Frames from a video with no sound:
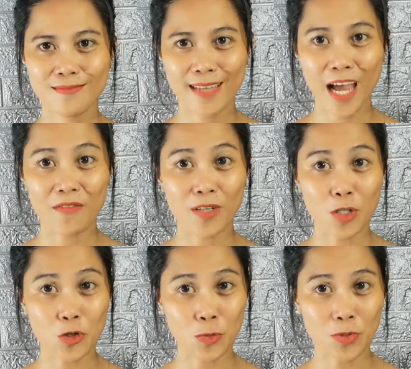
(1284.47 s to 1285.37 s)
Have an
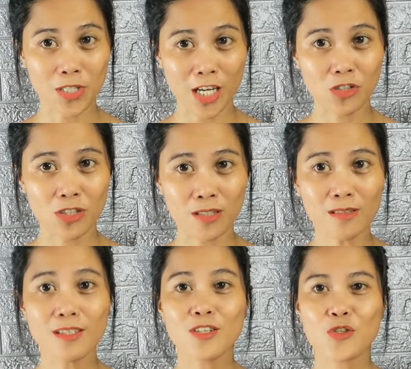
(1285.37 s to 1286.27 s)

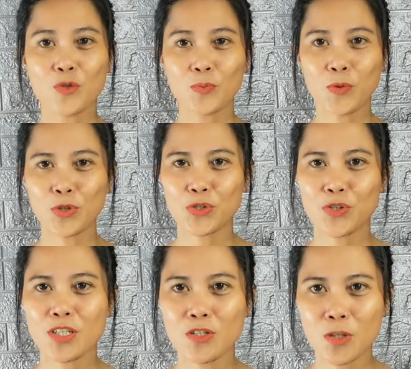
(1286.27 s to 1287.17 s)
interpretation, support your
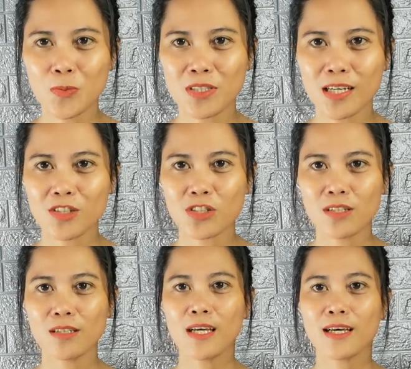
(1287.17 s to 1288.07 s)

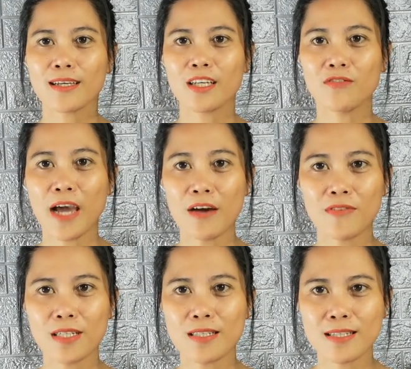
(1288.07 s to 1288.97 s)
interpretation, give
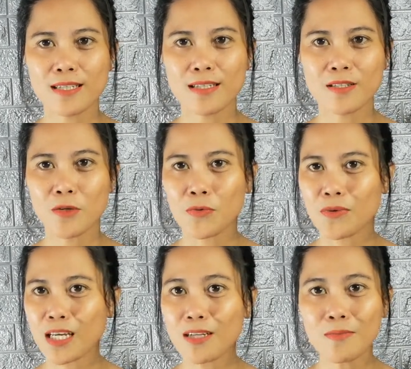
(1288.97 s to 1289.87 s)
evidences,
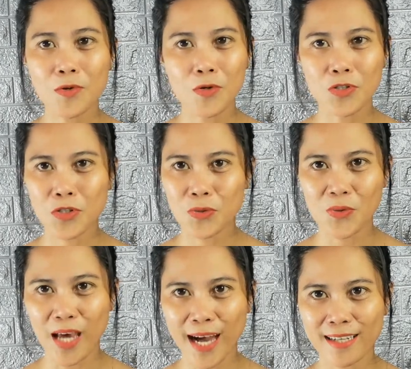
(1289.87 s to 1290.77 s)
read more to do
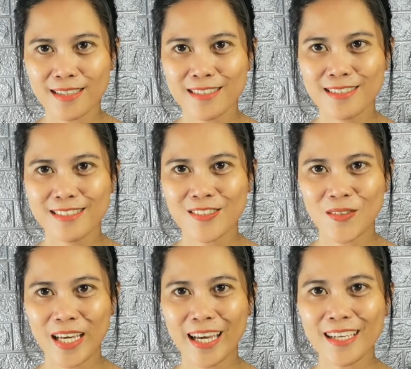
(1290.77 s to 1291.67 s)
that.
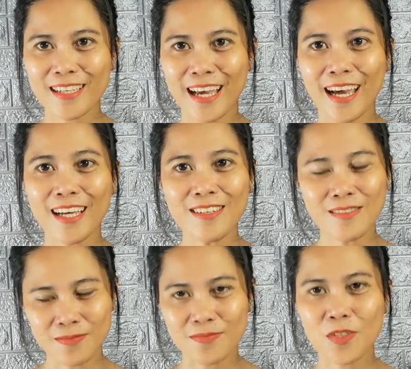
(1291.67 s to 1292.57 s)
Okay? And
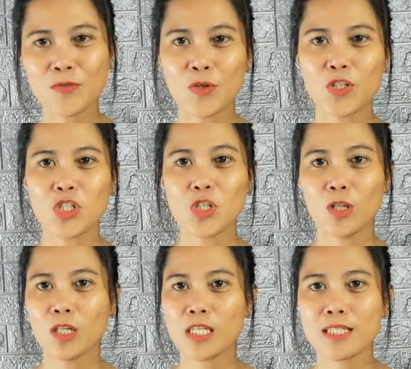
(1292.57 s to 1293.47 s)
of course,
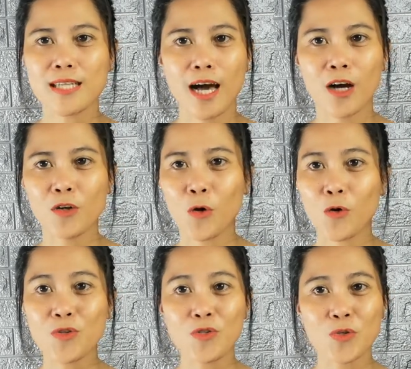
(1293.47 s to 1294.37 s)
you'll list down
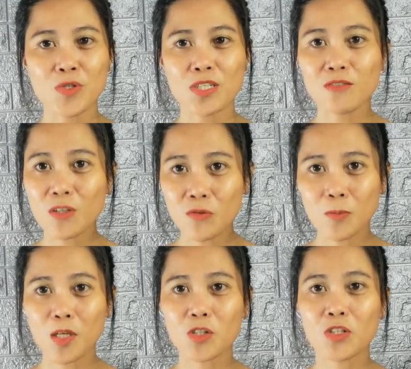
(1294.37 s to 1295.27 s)
all the sources of
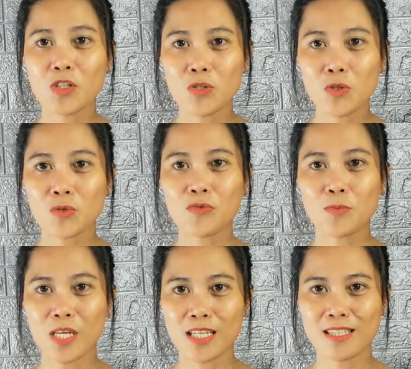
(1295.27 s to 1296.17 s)
information you took
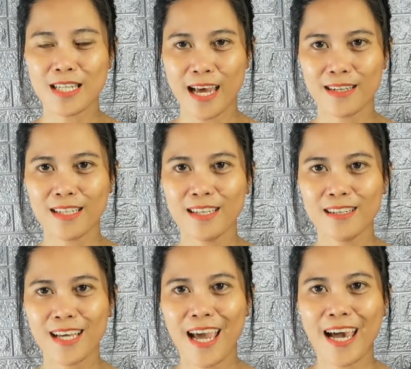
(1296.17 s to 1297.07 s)
from the internet,
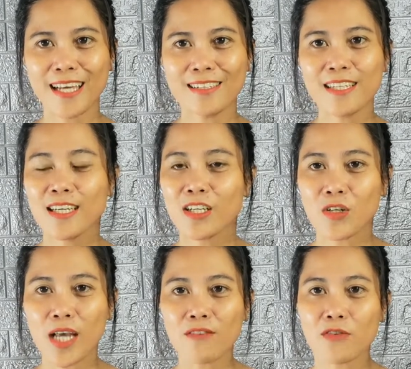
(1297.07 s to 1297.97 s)
and
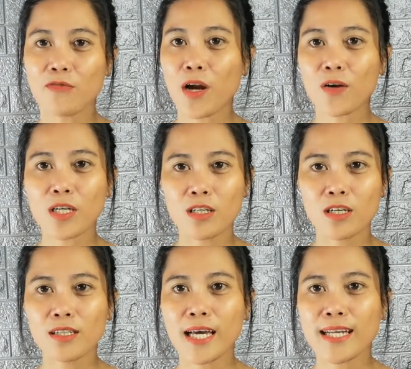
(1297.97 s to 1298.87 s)
you'd have a very
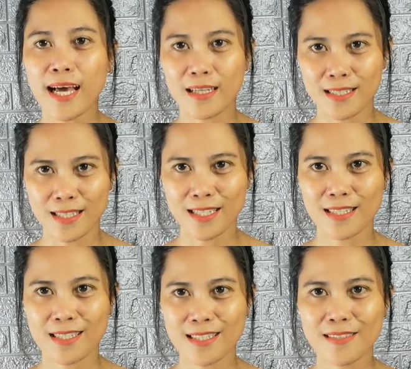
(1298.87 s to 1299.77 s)
good
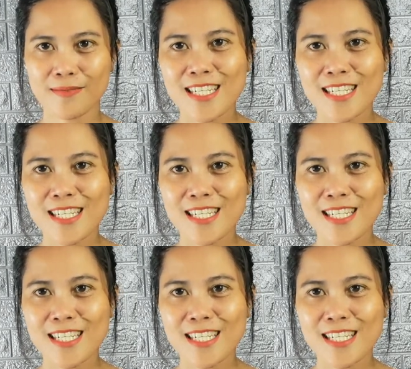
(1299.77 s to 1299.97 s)
analysis.